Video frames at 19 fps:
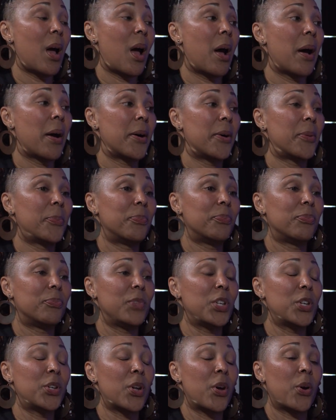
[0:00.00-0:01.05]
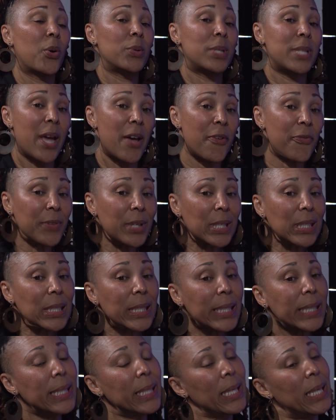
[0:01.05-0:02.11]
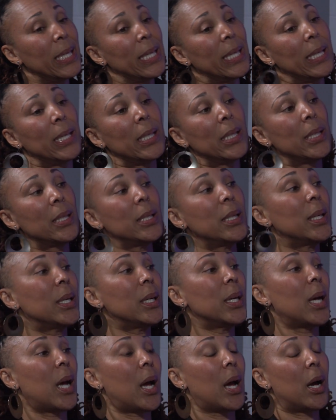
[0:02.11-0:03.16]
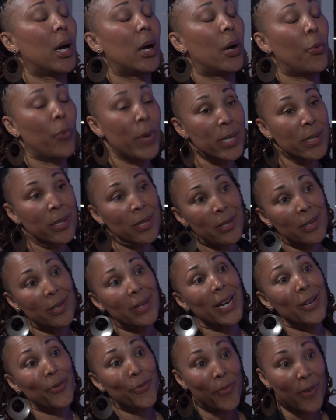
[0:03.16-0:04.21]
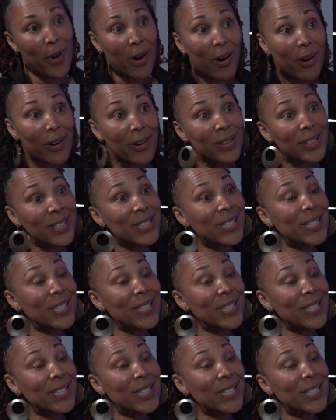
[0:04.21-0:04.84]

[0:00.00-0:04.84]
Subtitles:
definitely in winter and fall,